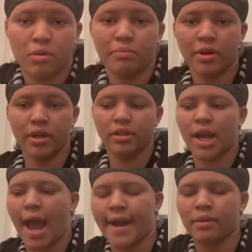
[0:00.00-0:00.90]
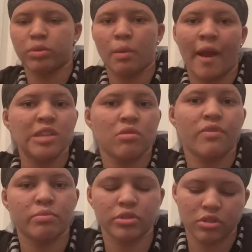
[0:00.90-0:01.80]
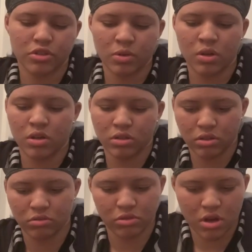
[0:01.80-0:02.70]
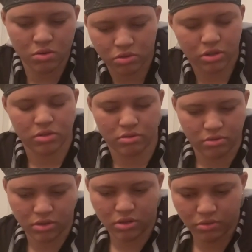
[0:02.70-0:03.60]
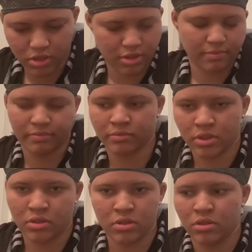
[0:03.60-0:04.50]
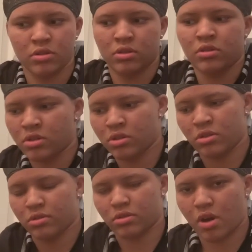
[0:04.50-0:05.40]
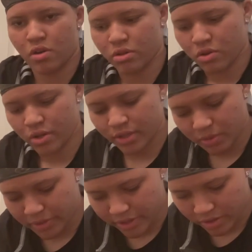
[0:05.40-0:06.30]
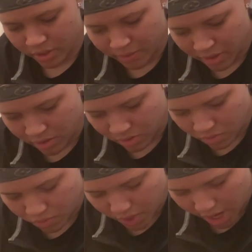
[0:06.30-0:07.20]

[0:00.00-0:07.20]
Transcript: but I didn't play basketball for book this year because the coach. So yeah. So I don't know. It depends. It depends on